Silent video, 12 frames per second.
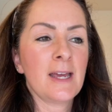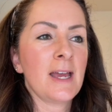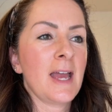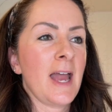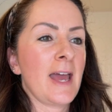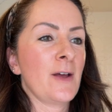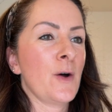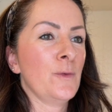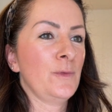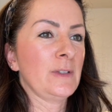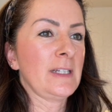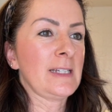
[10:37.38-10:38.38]
and
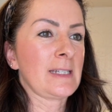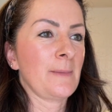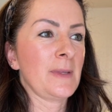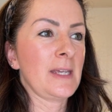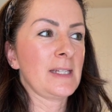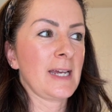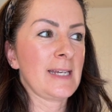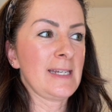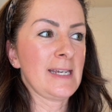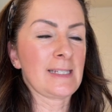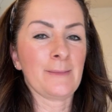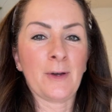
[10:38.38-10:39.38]
hopefully some of these
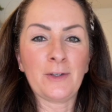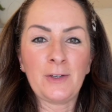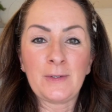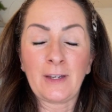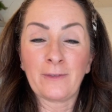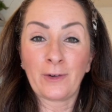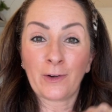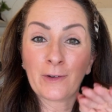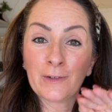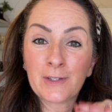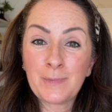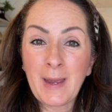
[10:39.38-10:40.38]
ideas about using
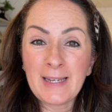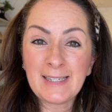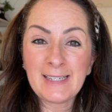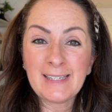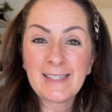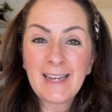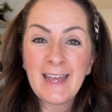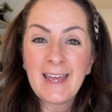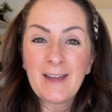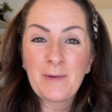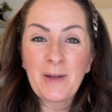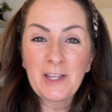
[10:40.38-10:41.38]
vertical spaces
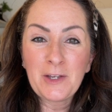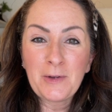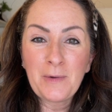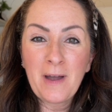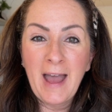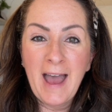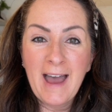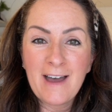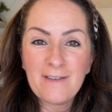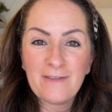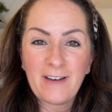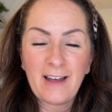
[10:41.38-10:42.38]
when you
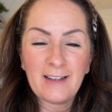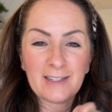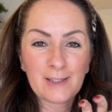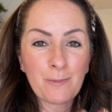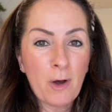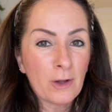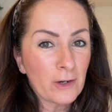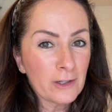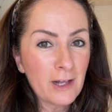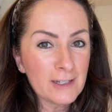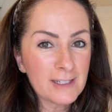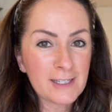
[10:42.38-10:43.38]
have a smaller
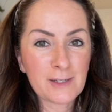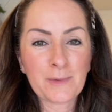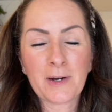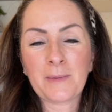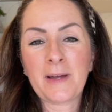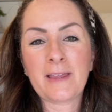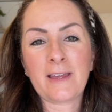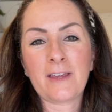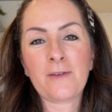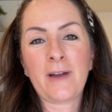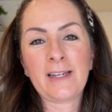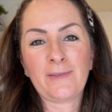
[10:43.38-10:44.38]
closets to work with.
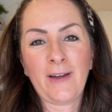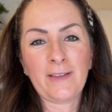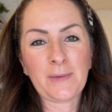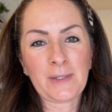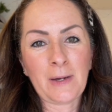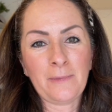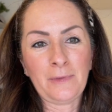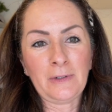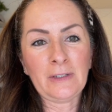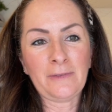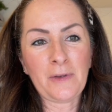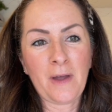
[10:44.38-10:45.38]
You guys find those
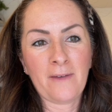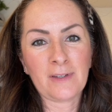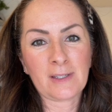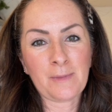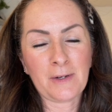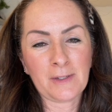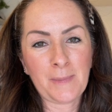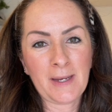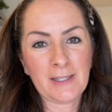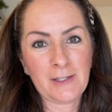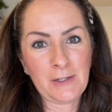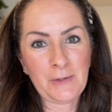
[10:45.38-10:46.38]
helpful if you have a small
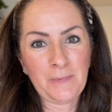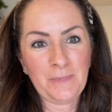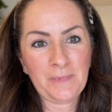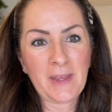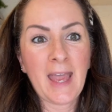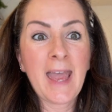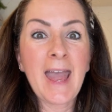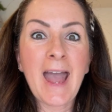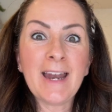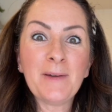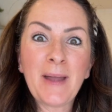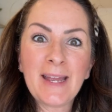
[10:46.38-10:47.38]
space too.
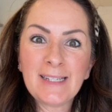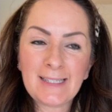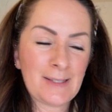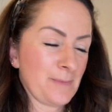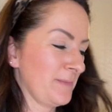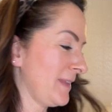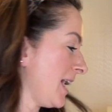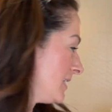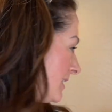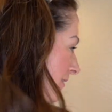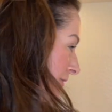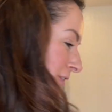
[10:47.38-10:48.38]
Anyways,
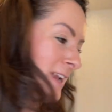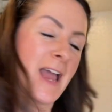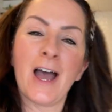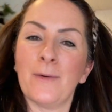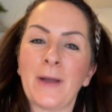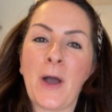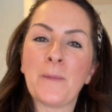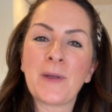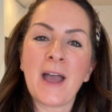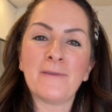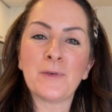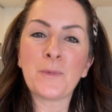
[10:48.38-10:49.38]
that's it for now. I hope you
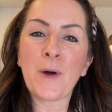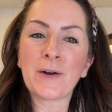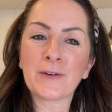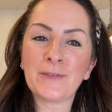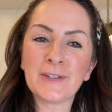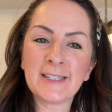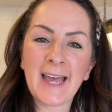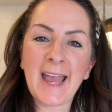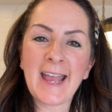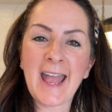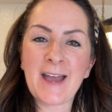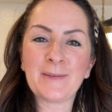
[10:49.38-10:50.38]
have a wonderful
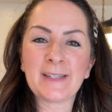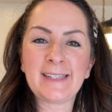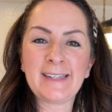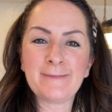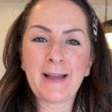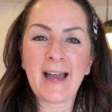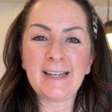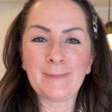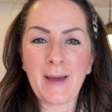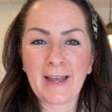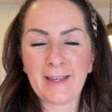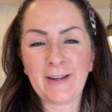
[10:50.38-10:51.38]
day, and we'll see you guys
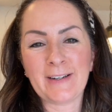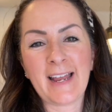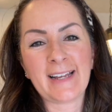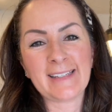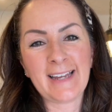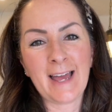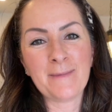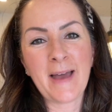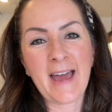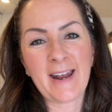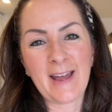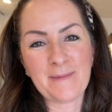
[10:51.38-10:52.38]
back here next time
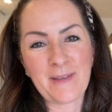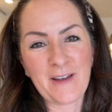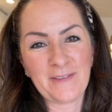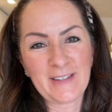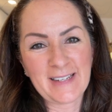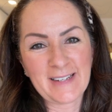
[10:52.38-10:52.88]
at I Am Loved.